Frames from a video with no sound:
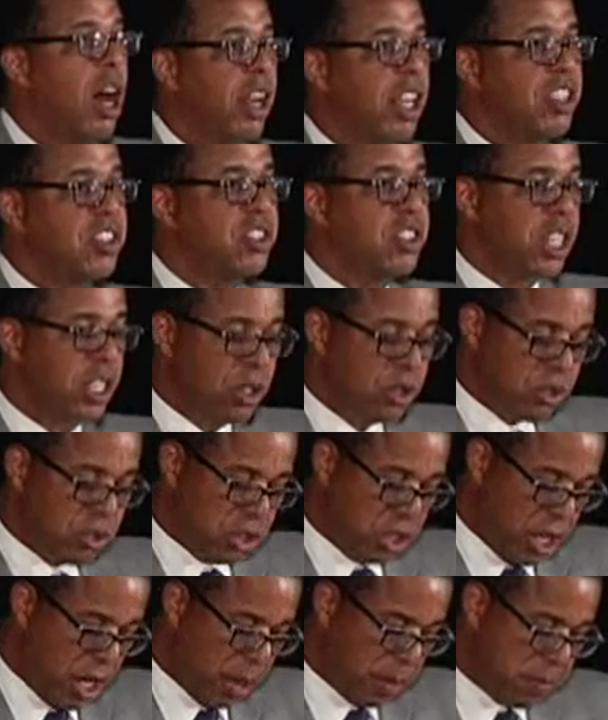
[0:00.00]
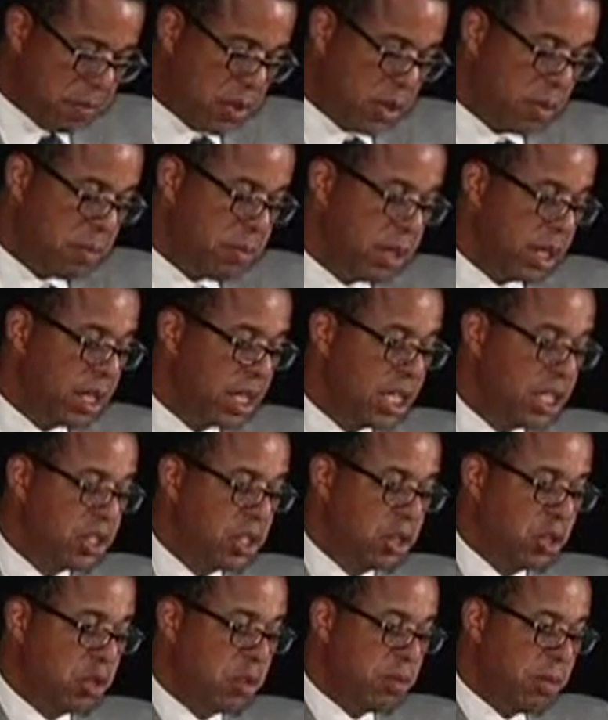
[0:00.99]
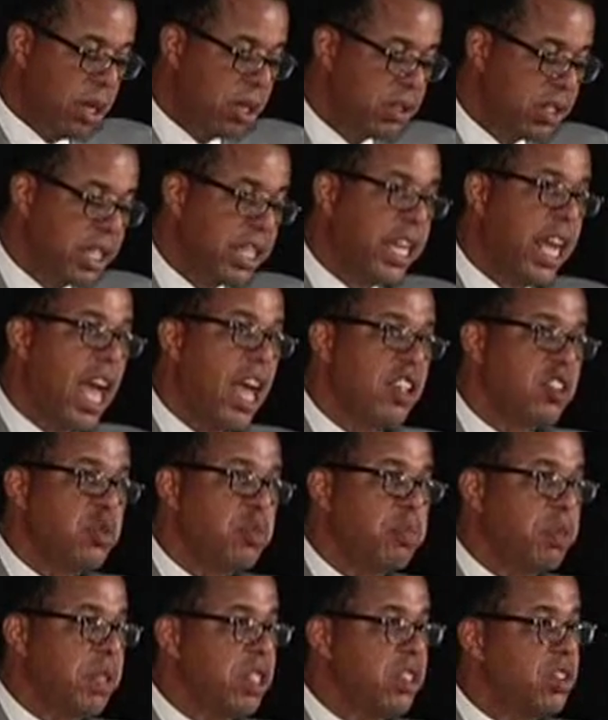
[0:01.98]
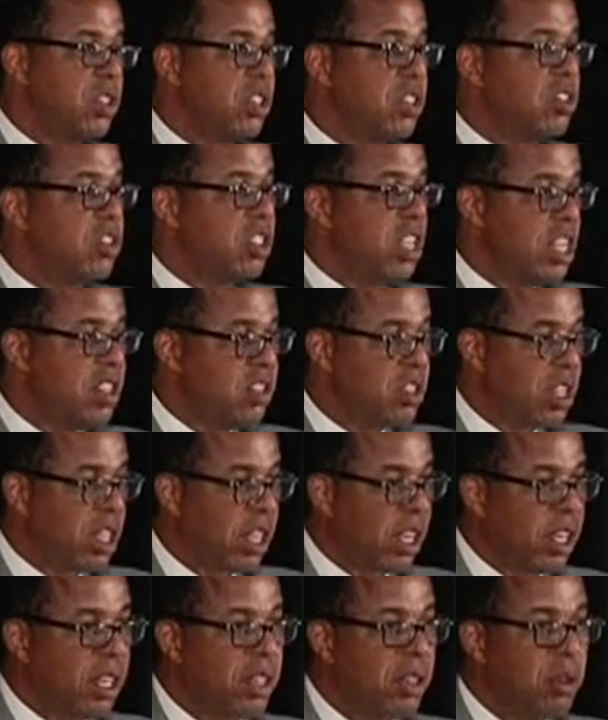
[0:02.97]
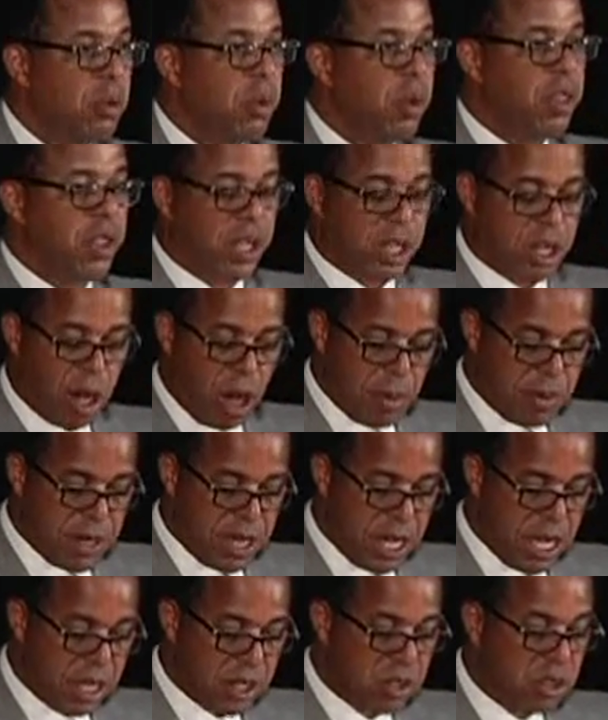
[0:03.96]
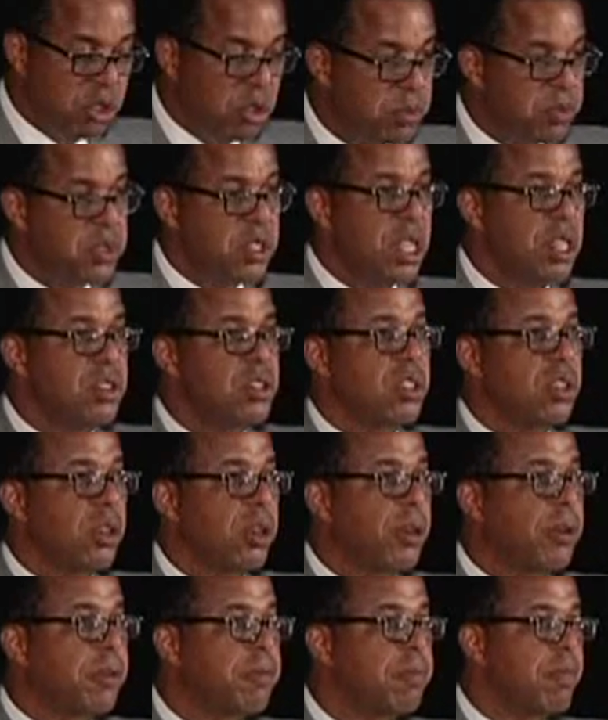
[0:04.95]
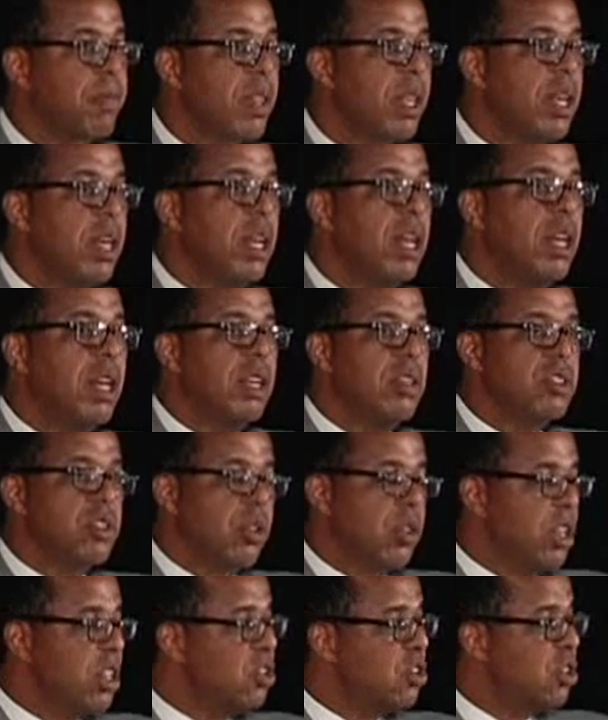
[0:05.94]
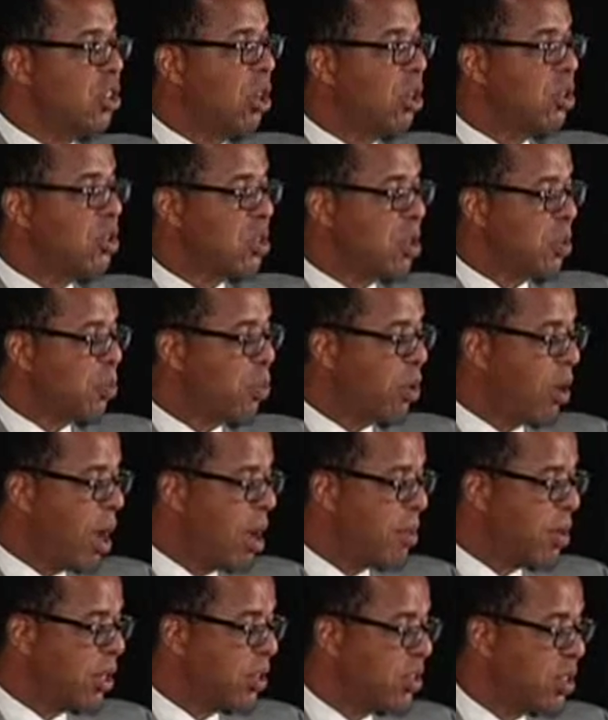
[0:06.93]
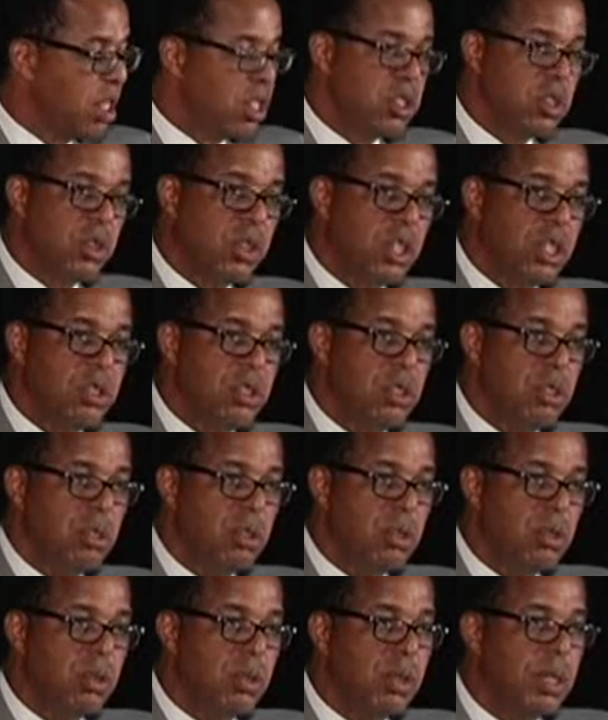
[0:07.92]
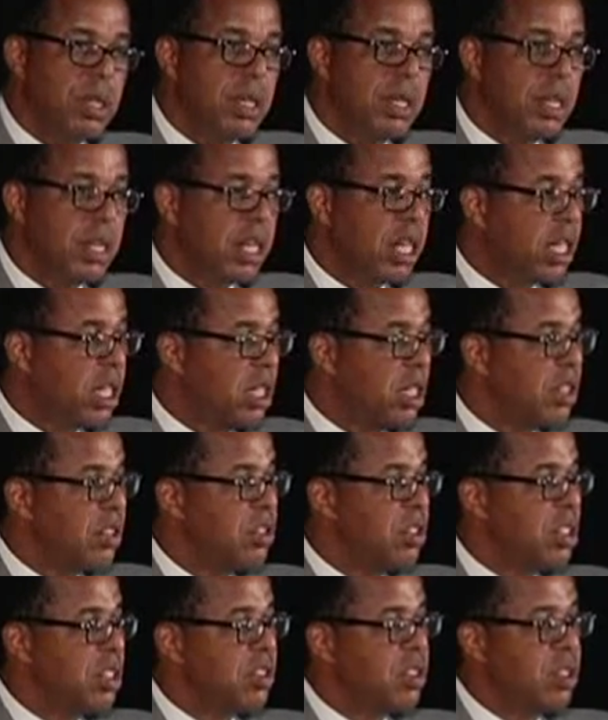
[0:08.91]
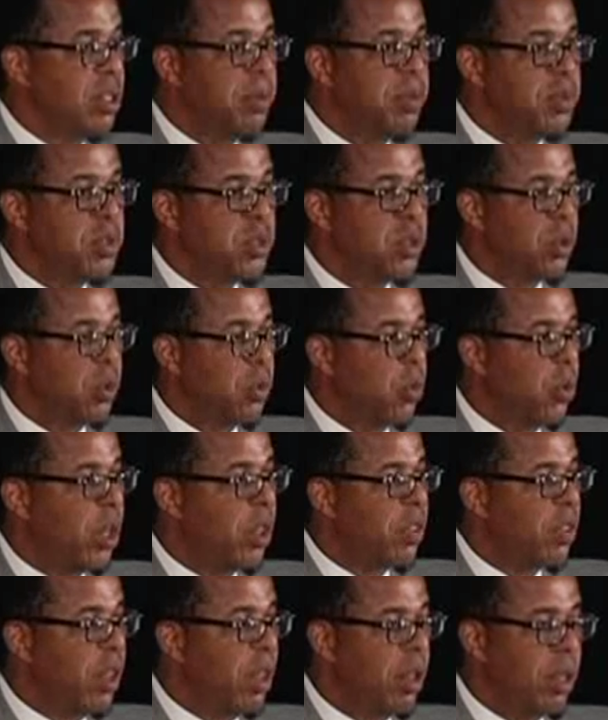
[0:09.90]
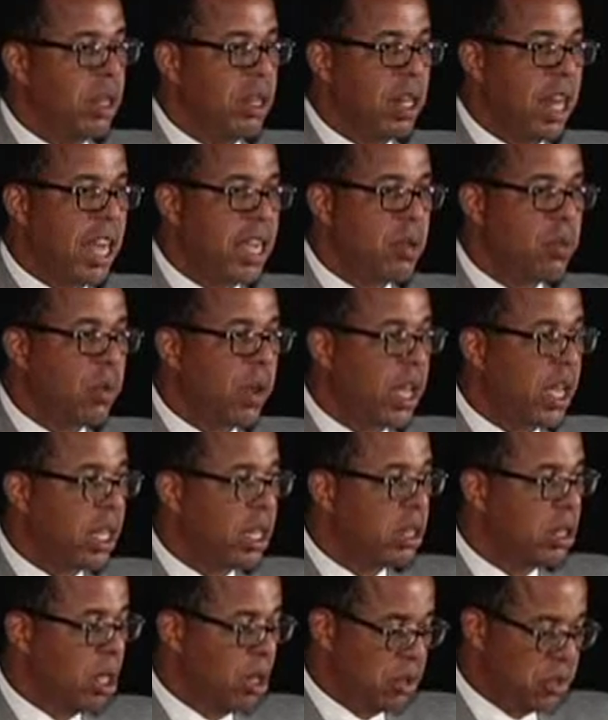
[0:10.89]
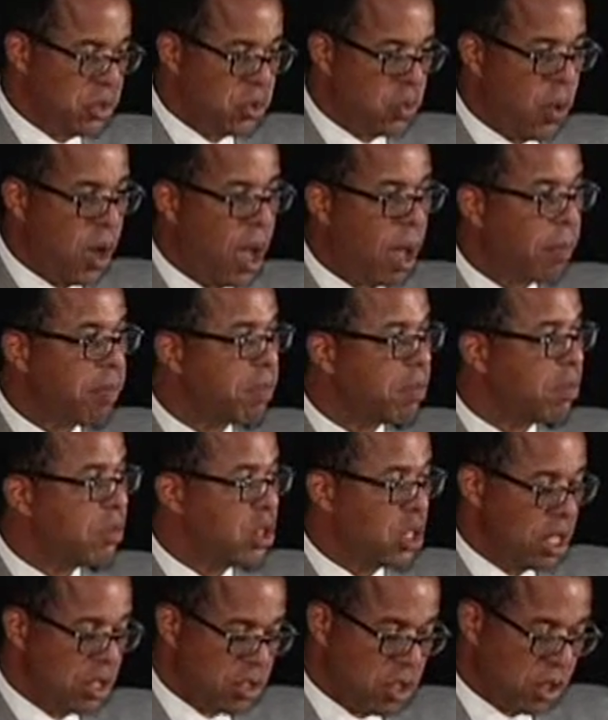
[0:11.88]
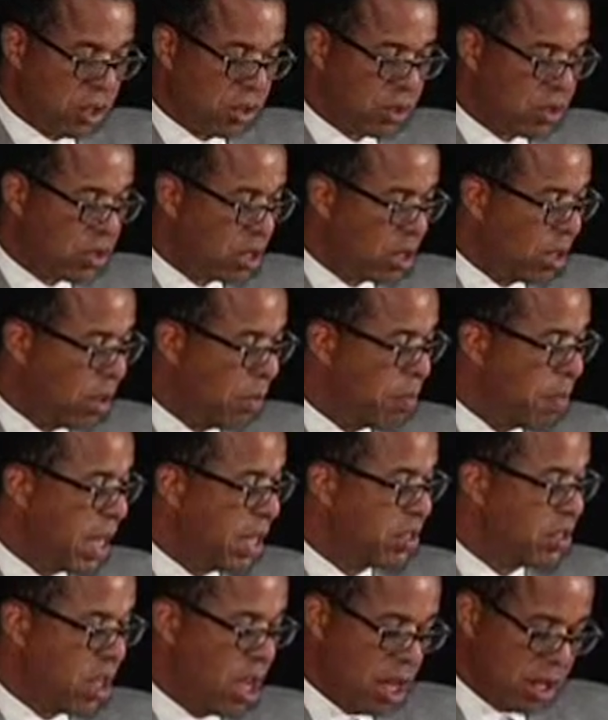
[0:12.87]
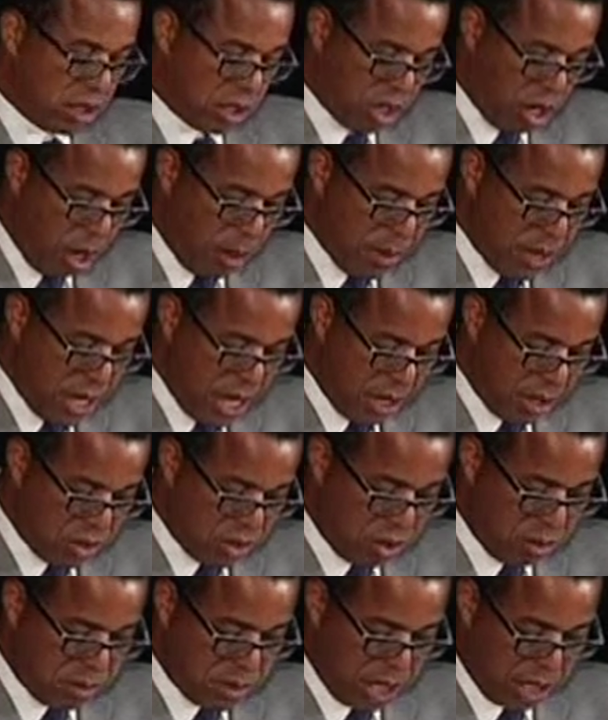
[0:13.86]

on a single chip the ability to do multi-gas species sensing with a carbon nanotube sensor. So this shows the promise that you could do ECLIS systems with lightweight, low-swap sensors based on carbon nanotube